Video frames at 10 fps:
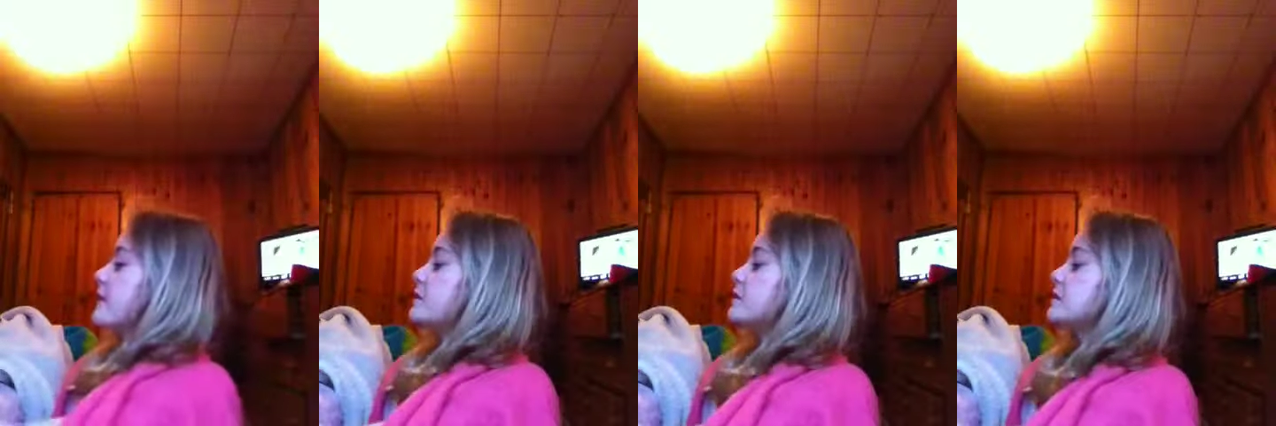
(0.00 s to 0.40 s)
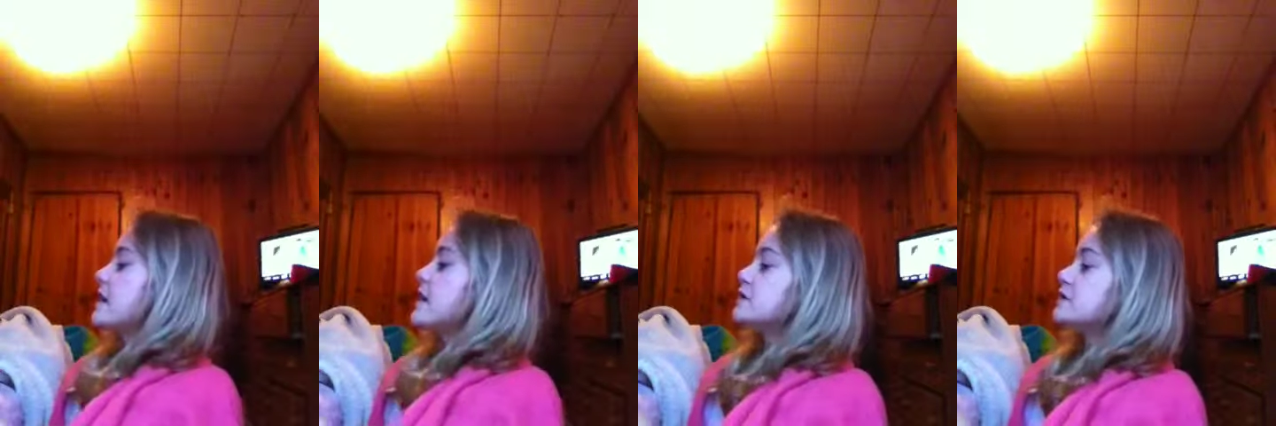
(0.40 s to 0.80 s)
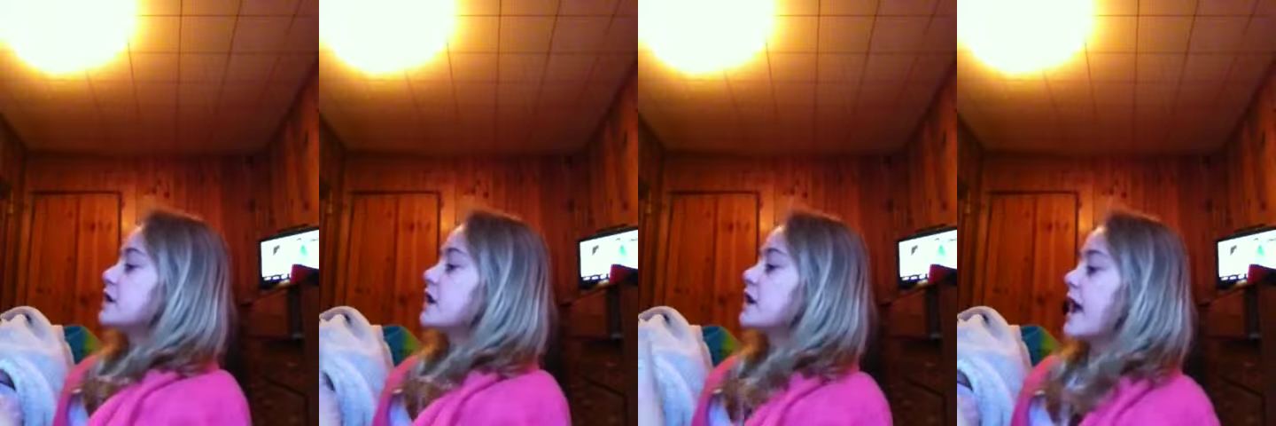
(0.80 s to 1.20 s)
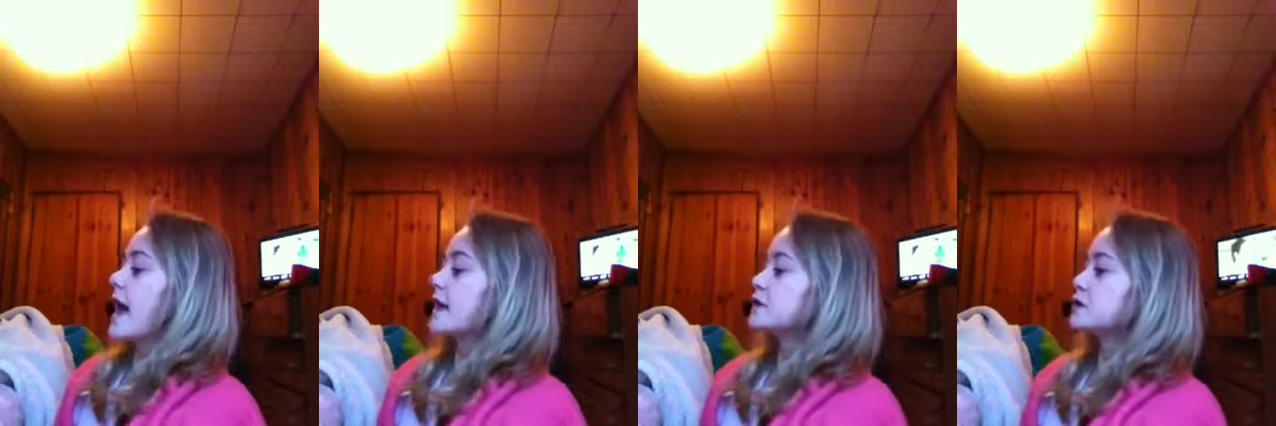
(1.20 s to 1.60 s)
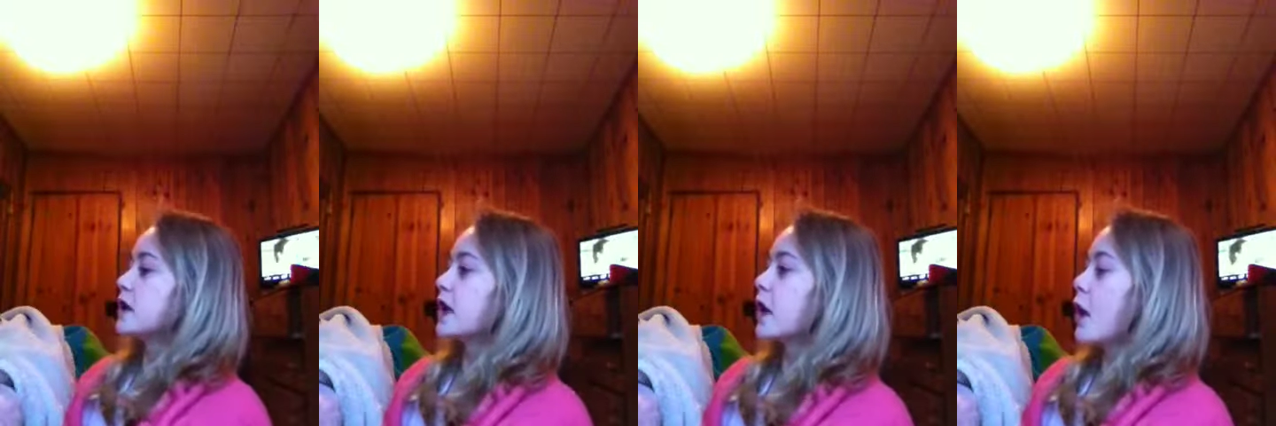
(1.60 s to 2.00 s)
first thing that she
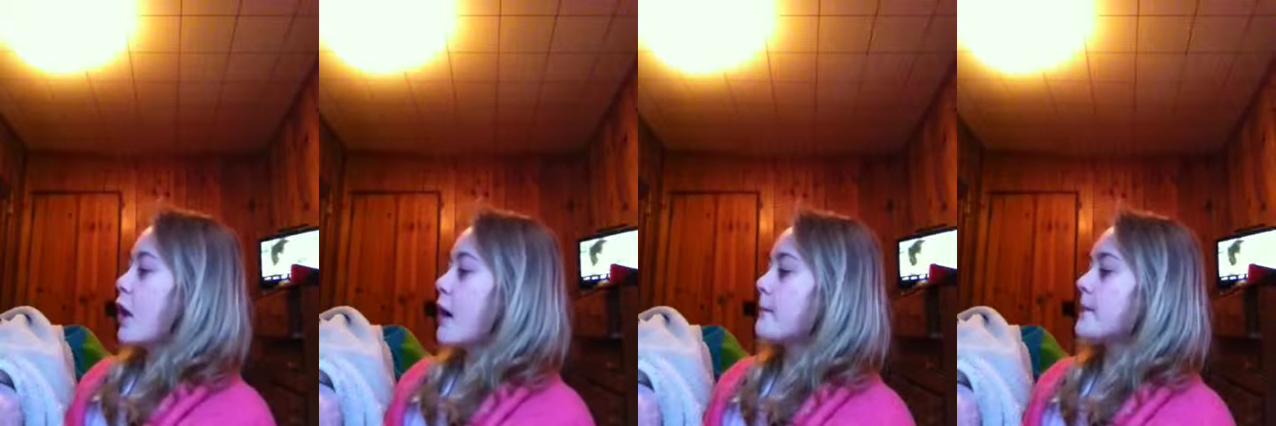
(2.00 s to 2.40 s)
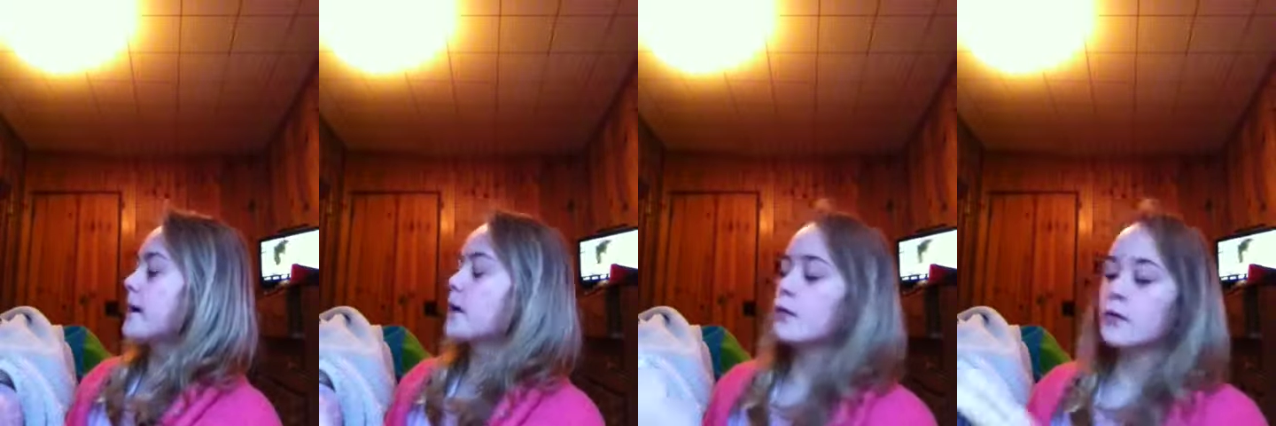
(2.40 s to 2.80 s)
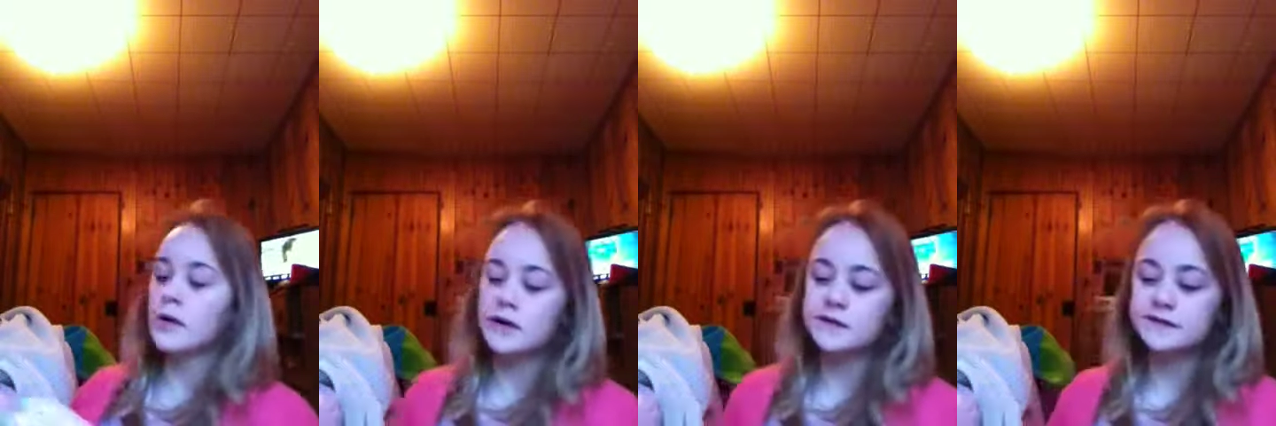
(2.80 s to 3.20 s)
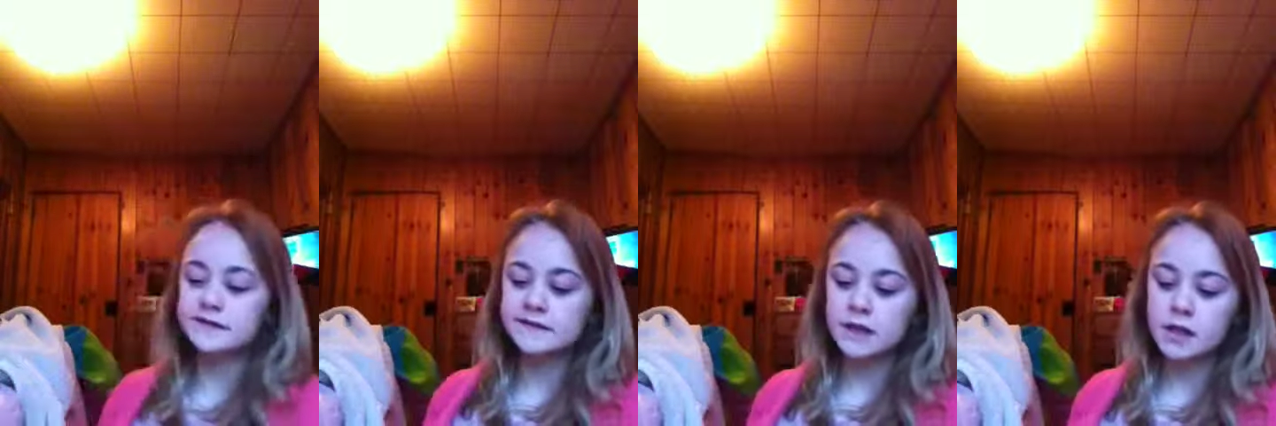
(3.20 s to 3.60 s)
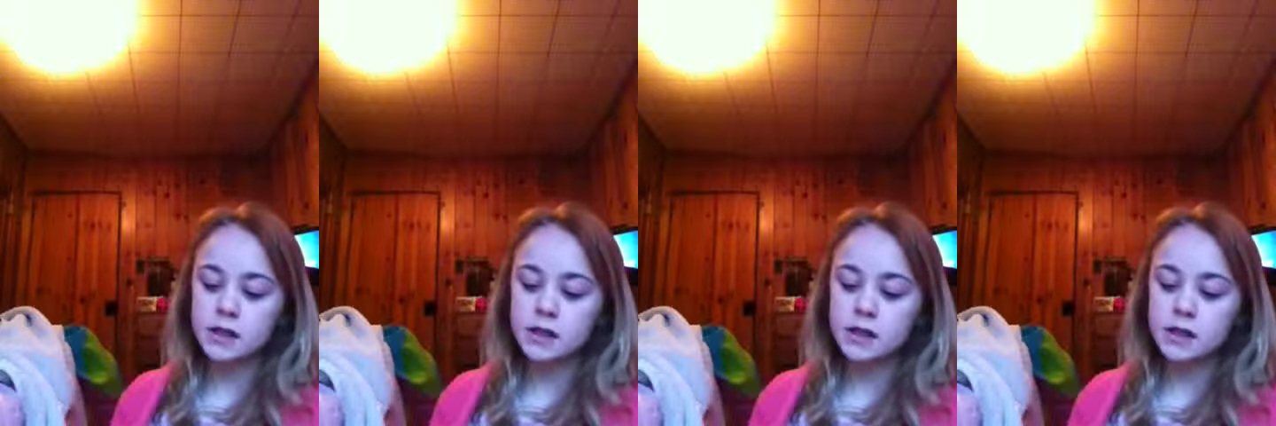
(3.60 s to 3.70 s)
actually got me was